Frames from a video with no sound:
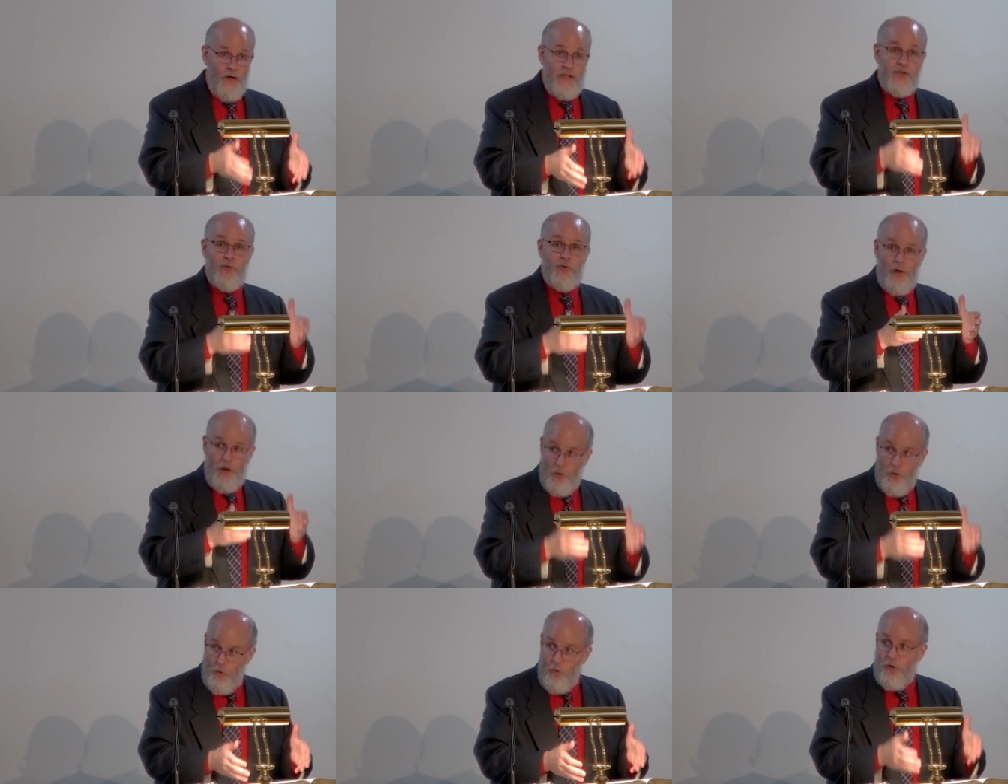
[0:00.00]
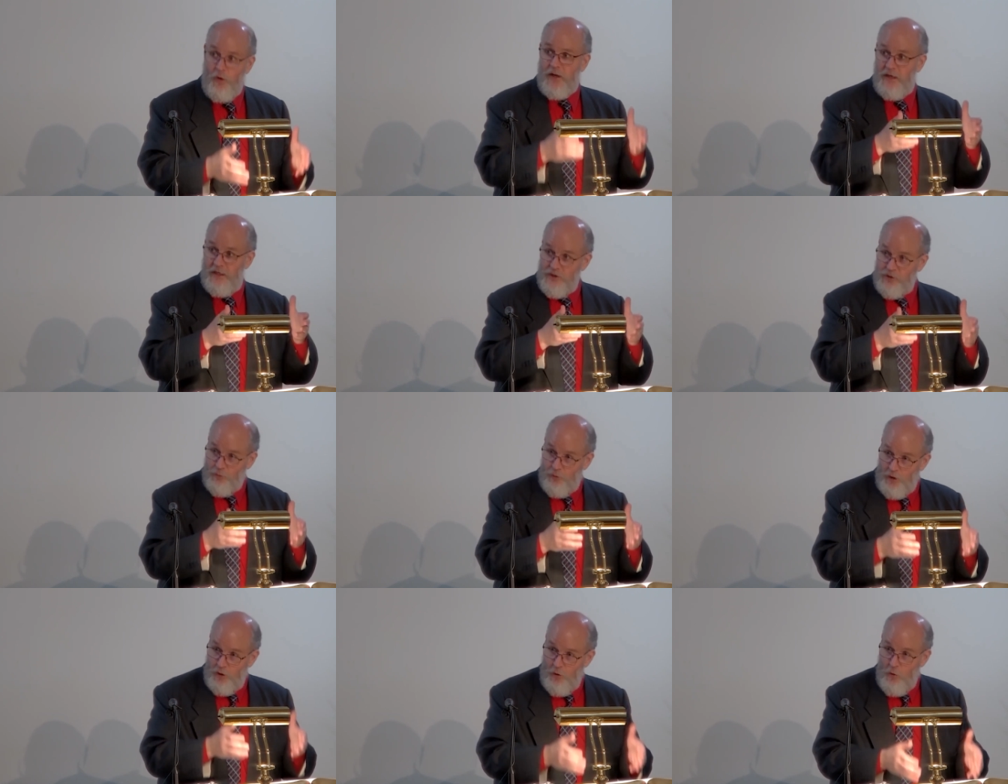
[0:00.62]
what is recorded
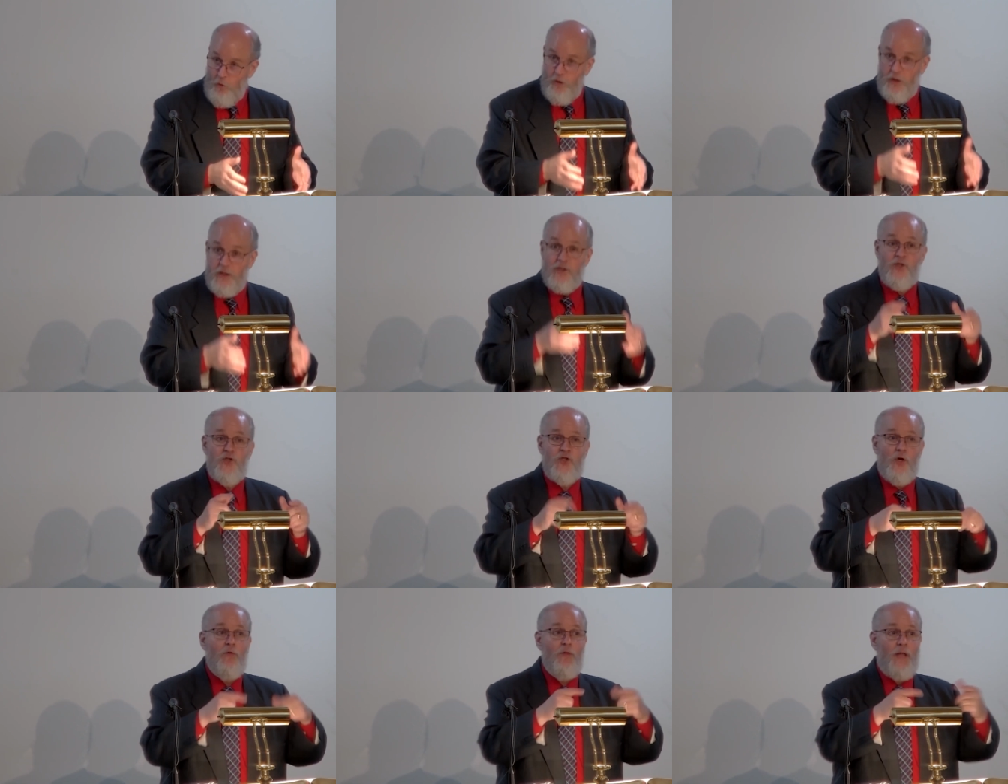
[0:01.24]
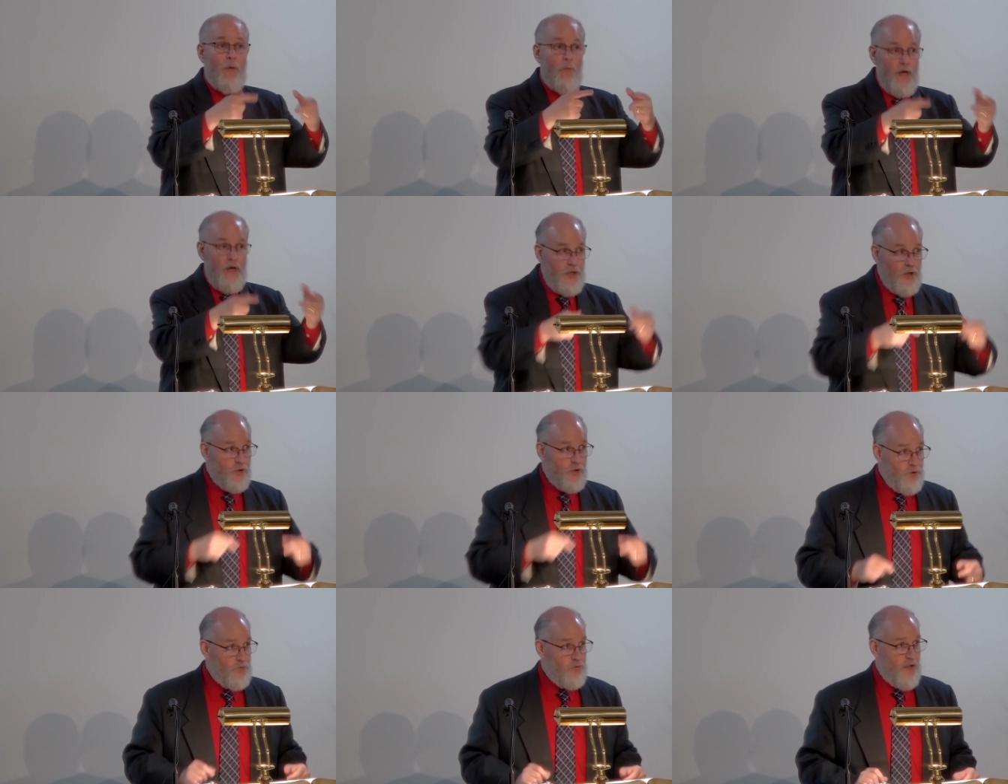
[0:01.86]
is recorded, so that we
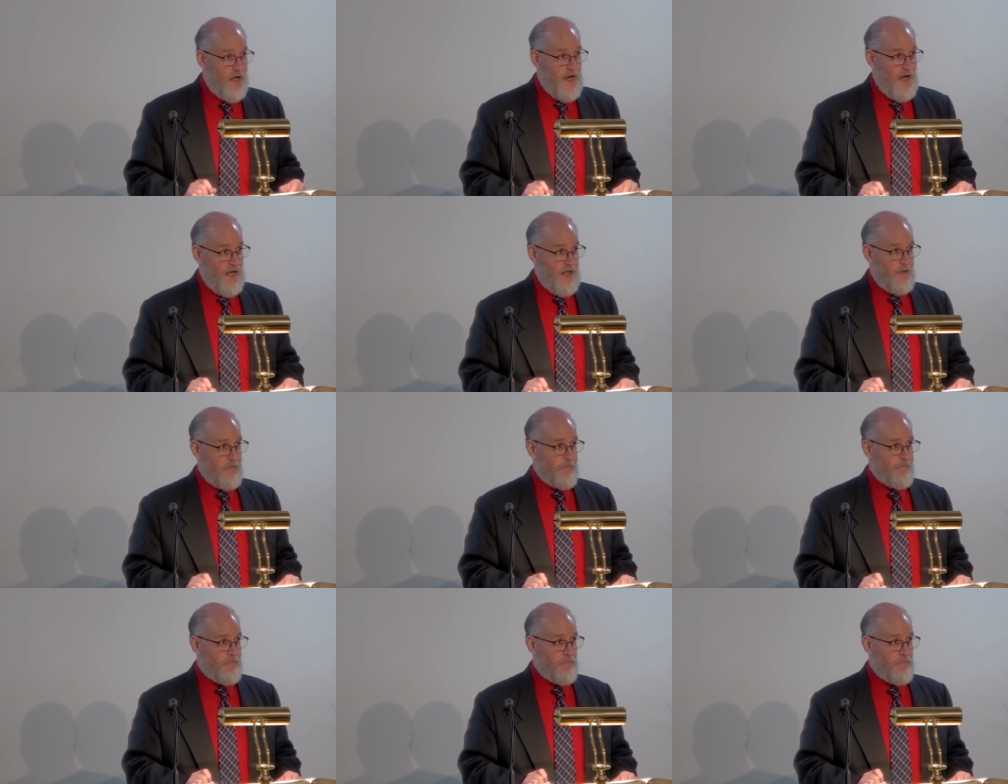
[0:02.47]
could do that.